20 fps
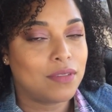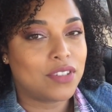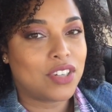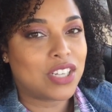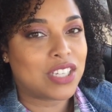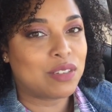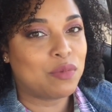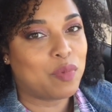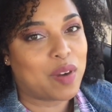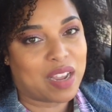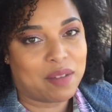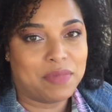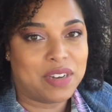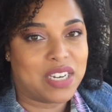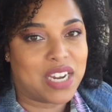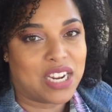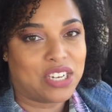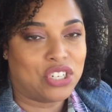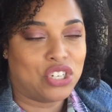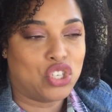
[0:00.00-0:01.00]
Just some
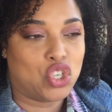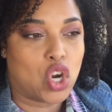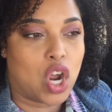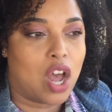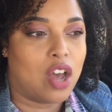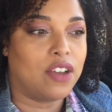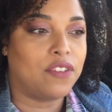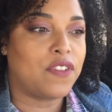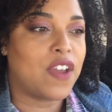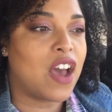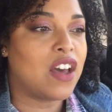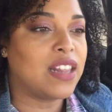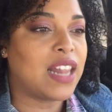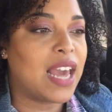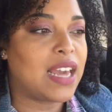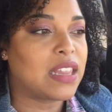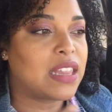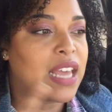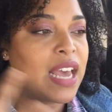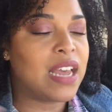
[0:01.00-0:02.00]
recommendations, y'all. If y'all
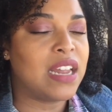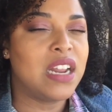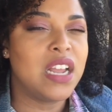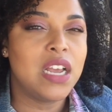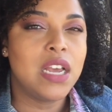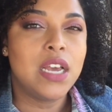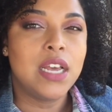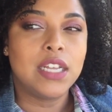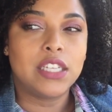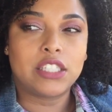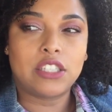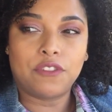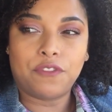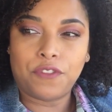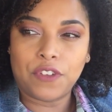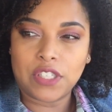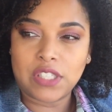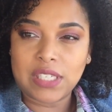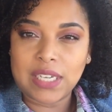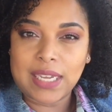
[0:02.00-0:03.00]
like that
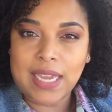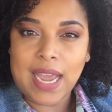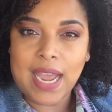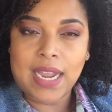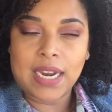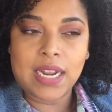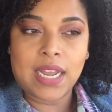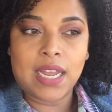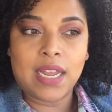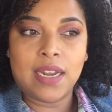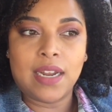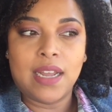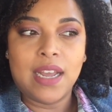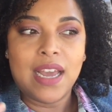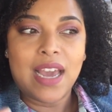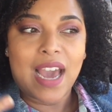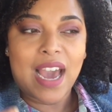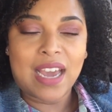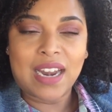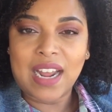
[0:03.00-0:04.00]
sophisticated,
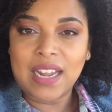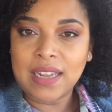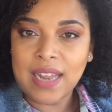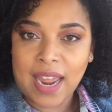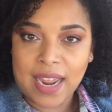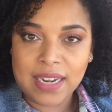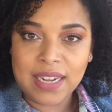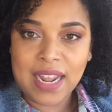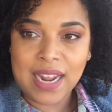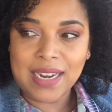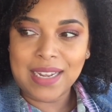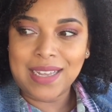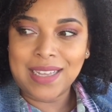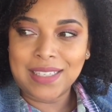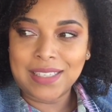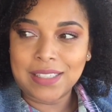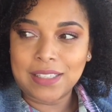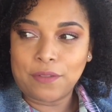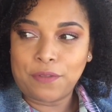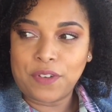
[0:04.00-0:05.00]
and I like that
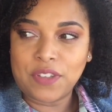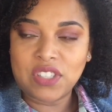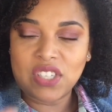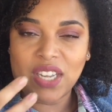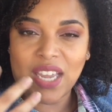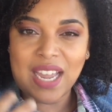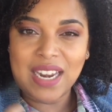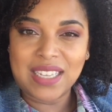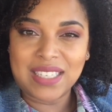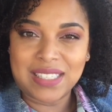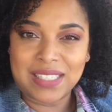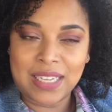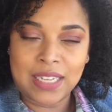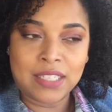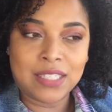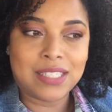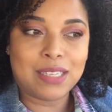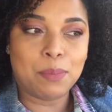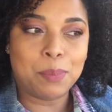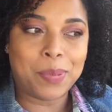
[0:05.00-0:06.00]
it's sophisticated
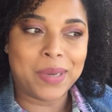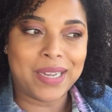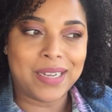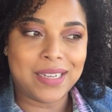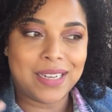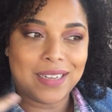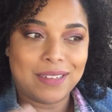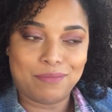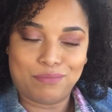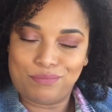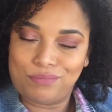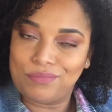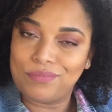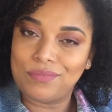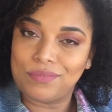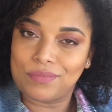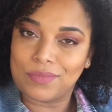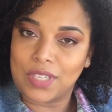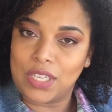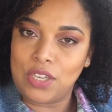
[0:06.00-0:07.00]
scents, but
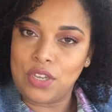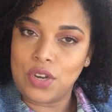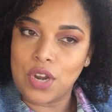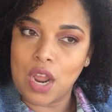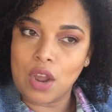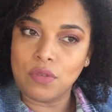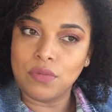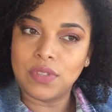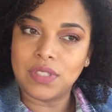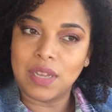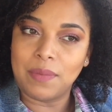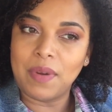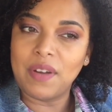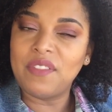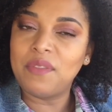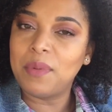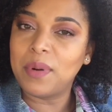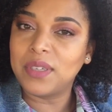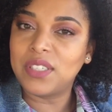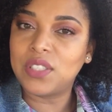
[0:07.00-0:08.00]
you know, some of
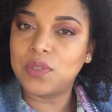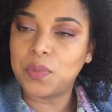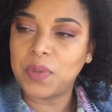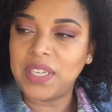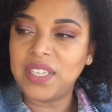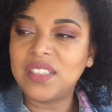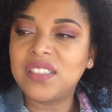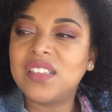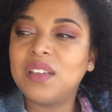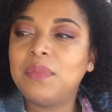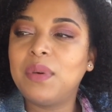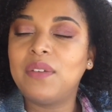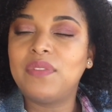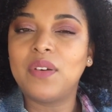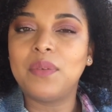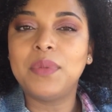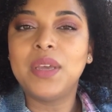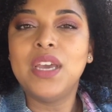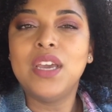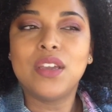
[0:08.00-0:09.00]
them are sweet, some of
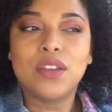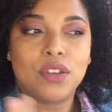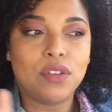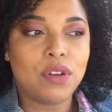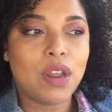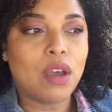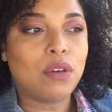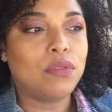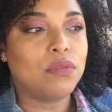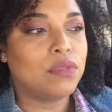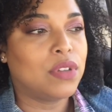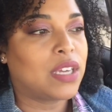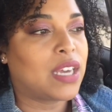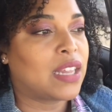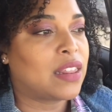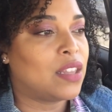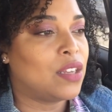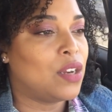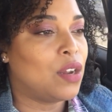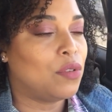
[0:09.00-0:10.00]
them, you know, look
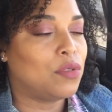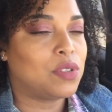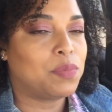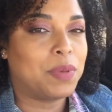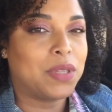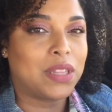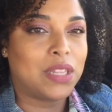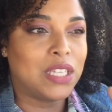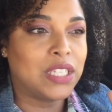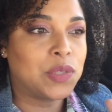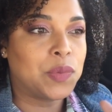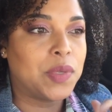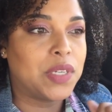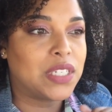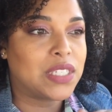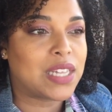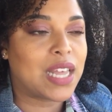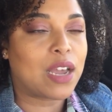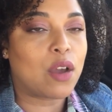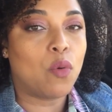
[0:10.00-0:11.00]
at the notes. But this one
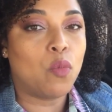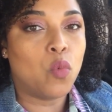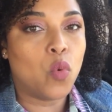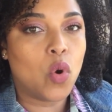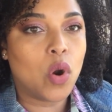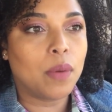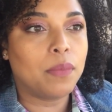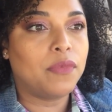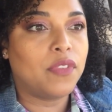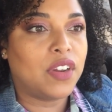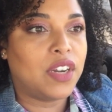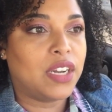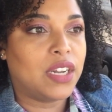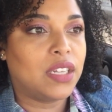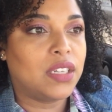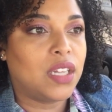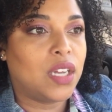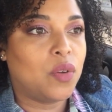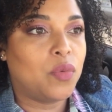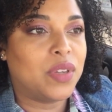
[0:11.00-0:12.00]
is like a warm
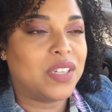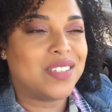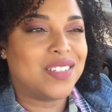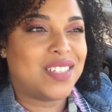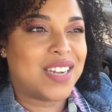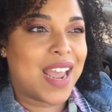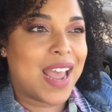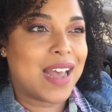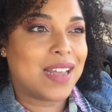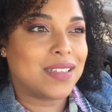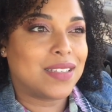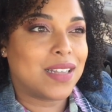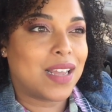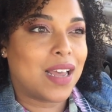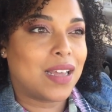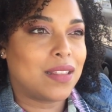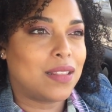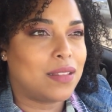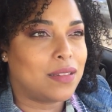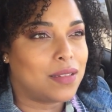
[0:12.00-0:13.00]
vanilla with jazz.
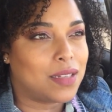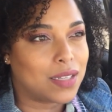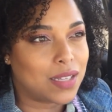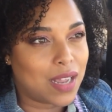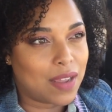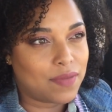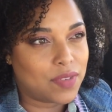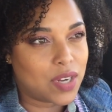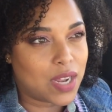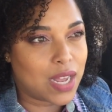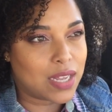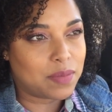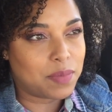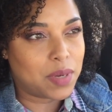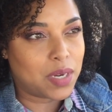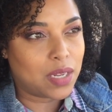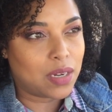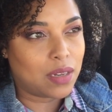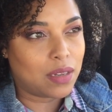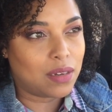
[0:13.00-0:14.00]
I, does it have
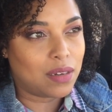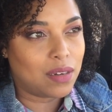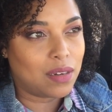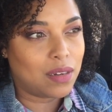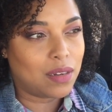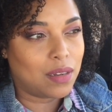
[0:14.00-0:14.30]
jasmine in it?